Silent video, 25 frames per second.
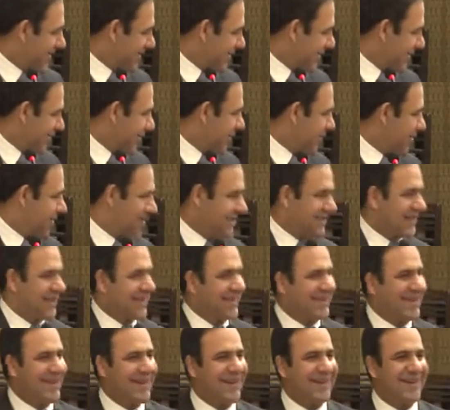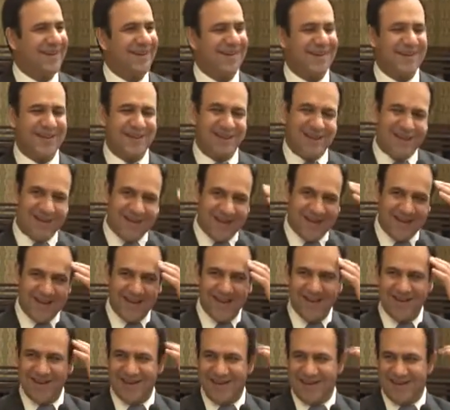Whoever said that,
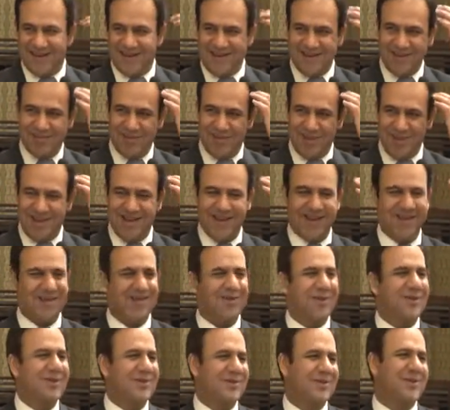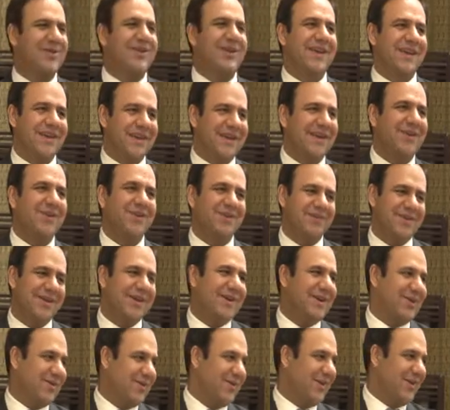and my hair are also graying out
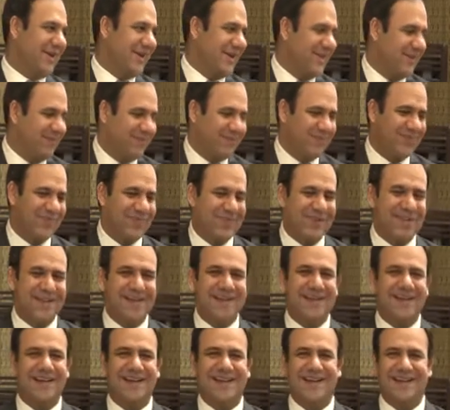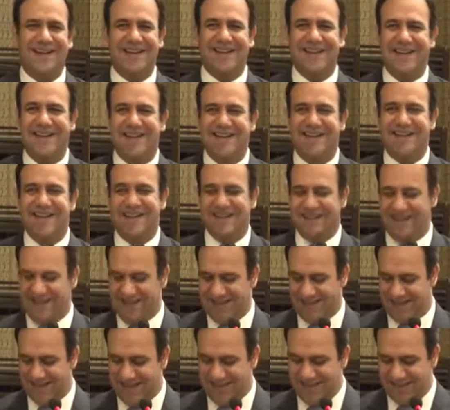very quickly.
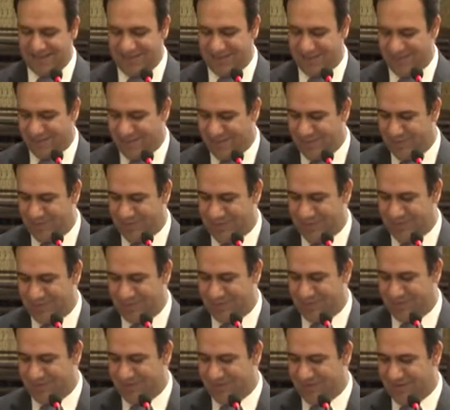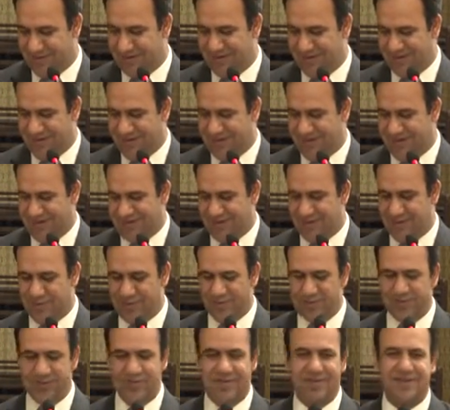And that's also because of, you
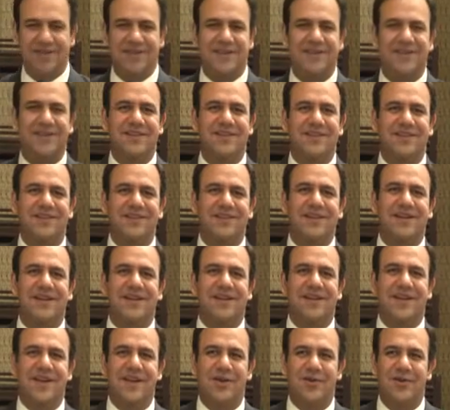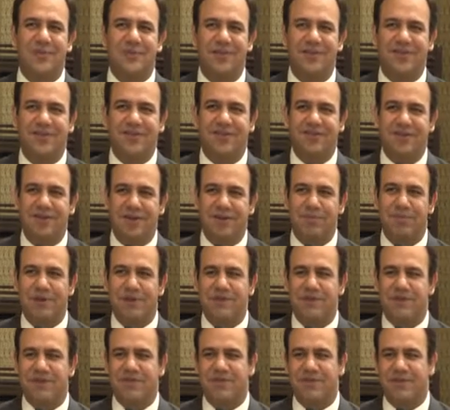know, just the line of business I find
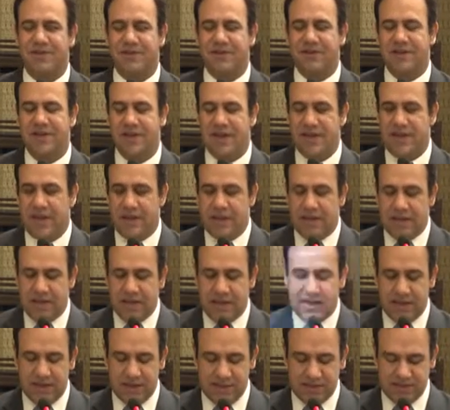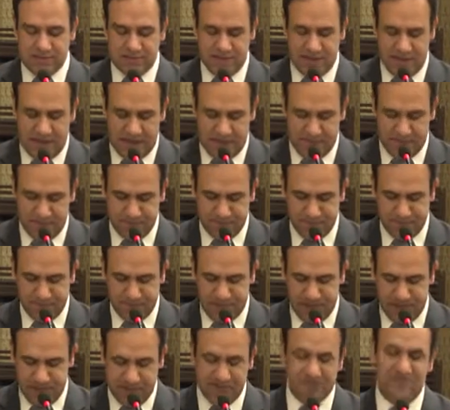myself in. Here's the
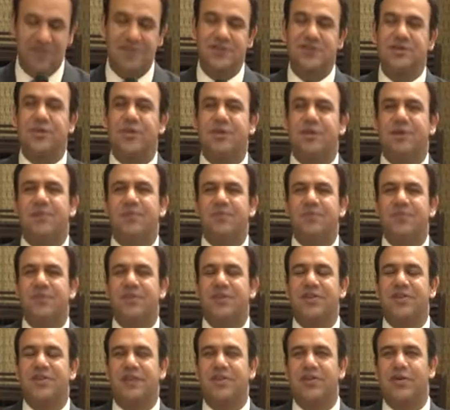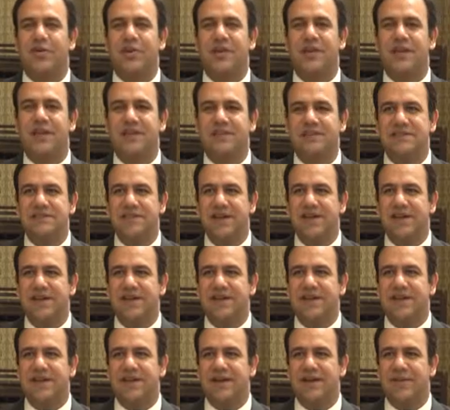story. The story is
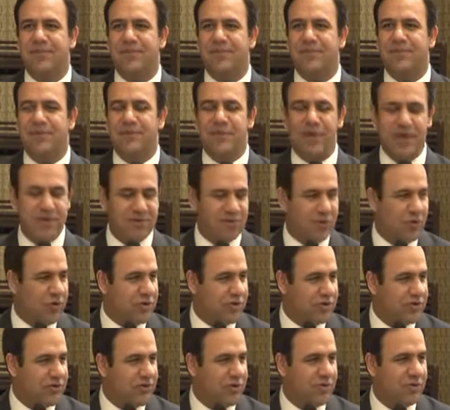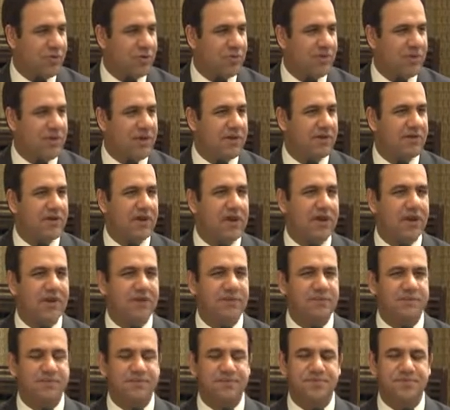that, as most of you would be aware,